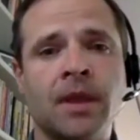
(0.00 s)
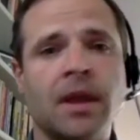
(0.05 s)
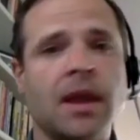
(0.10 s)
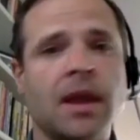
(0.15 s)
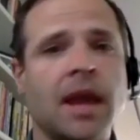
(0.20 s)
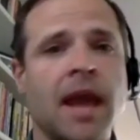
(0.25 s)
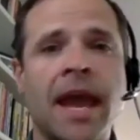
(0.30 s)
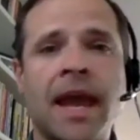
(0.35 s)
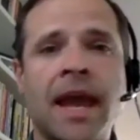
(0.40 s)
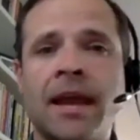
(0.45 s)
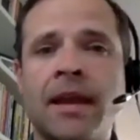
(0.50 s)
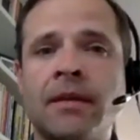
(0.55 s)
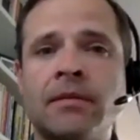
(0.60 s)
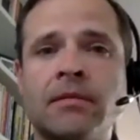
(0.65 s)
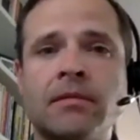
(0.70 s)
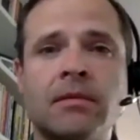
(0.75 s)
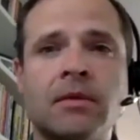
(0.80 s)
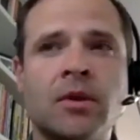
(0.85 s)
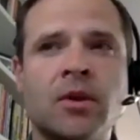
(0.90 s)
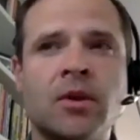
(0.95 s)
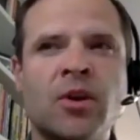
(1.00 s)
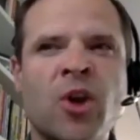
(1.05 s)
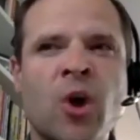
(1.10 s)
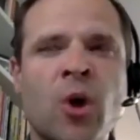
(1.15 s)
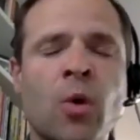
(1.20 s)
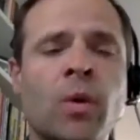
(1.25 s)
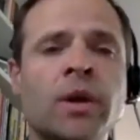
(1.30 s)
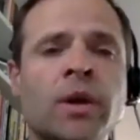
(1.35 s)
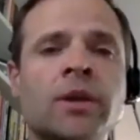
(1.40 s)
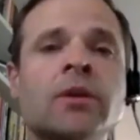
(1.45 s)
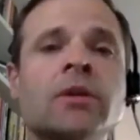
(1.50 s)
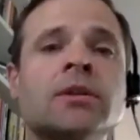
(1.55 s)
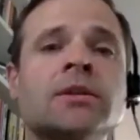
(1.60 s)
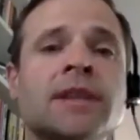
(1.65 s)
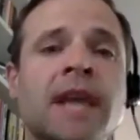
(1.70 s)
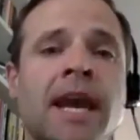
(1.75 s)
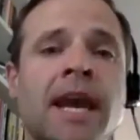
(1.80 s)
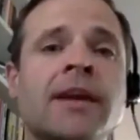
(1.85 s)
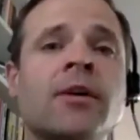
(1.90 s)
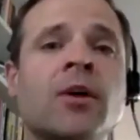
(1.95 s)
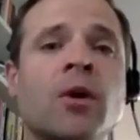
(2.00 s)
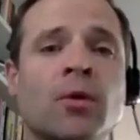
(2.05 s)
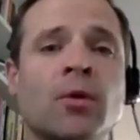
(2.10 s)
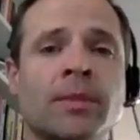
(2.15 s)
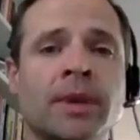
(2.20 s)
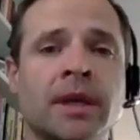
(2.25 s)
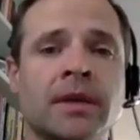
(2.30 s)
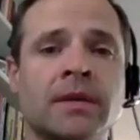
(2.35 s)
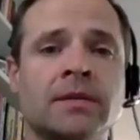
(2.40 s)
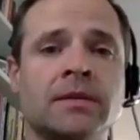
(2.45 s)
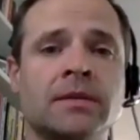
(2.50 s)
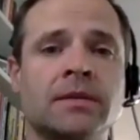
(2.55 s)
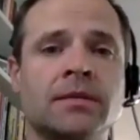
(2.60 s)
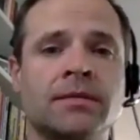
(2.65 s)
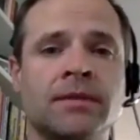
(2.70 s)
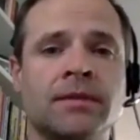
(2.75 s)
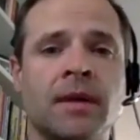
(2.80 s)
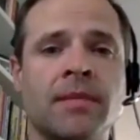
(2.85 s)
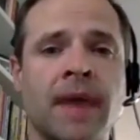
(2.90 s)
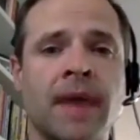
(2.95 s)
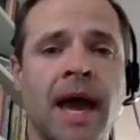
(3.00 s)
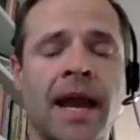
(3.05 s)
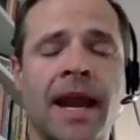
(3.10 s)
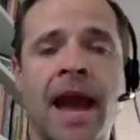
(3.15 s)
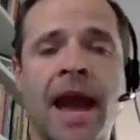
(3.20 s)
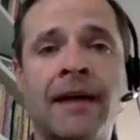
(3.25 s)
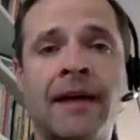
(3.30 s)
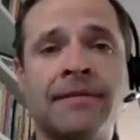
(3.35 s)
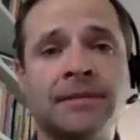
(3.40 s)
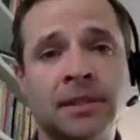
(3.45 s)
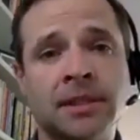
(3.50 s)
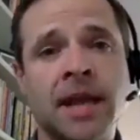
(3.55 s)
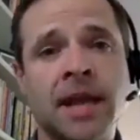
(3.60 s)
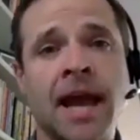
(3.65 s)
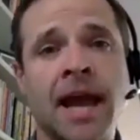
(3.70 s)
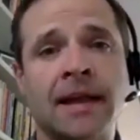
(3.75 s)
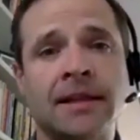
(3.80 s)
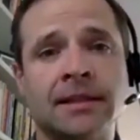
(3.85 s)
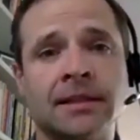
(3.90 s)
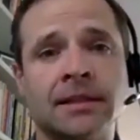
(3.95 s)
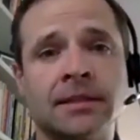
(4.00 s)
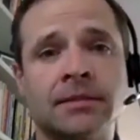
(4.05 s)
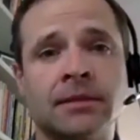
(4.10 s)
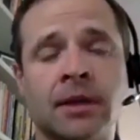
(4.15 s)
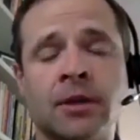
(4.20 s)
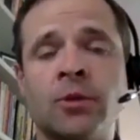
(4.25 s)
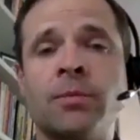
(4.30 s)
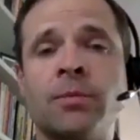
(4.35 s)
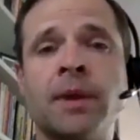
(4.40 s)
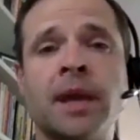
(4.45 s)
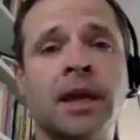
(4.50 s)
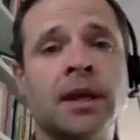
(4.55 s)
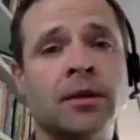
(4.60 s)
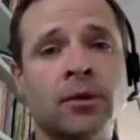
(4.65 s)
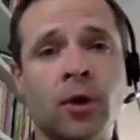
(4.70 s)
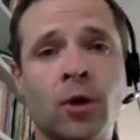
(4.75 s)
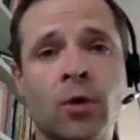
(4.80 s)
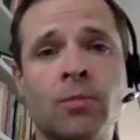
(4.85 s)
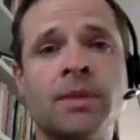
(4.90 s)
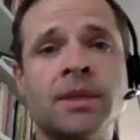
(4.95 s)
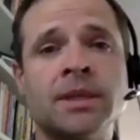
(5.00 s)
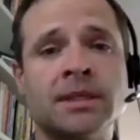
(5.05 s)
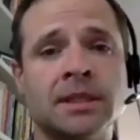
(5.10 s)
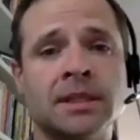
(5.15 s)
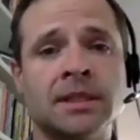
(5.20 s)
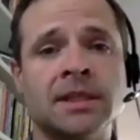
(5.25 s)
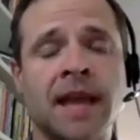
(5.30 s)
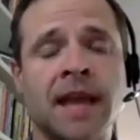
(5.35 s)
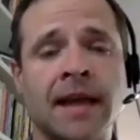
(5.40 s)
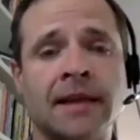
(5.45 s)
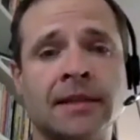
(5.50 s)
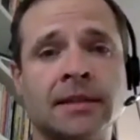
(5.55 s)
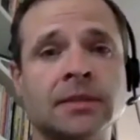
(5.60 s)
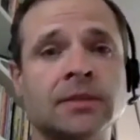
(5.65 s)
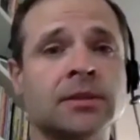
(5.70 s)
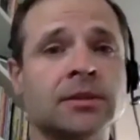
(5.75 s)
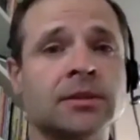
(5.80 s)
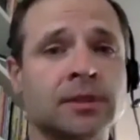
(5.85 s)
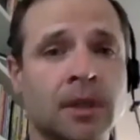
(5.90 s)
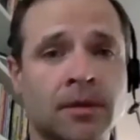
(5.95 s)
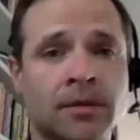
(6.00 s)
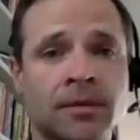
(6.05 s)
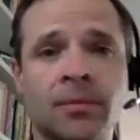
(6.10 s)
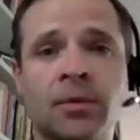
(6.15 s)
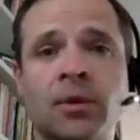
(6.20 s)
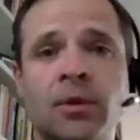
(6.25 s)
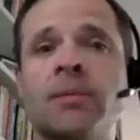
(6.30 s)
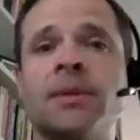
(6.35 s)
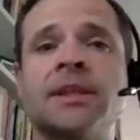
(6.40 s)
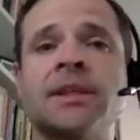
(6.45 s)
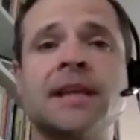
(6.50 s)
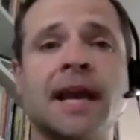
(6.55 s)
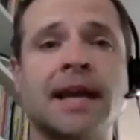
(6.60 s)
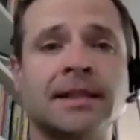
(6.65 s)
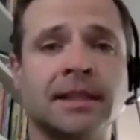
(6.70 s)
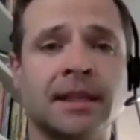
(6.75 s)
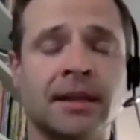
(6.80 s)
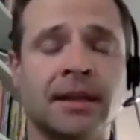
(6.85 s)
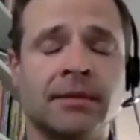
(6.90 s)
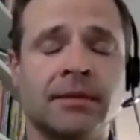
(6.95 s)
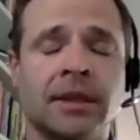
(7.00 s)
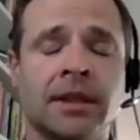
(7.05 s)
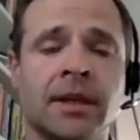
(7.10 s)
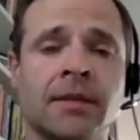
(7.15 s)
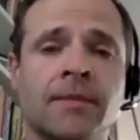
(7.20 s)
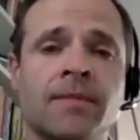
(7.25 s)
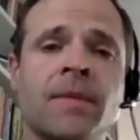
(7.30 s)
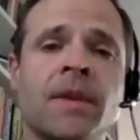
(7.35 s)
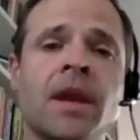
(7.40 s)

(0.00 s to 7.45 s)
and know what your take home is from that after taxes right you pay your own business taxes your self-employment tax and everything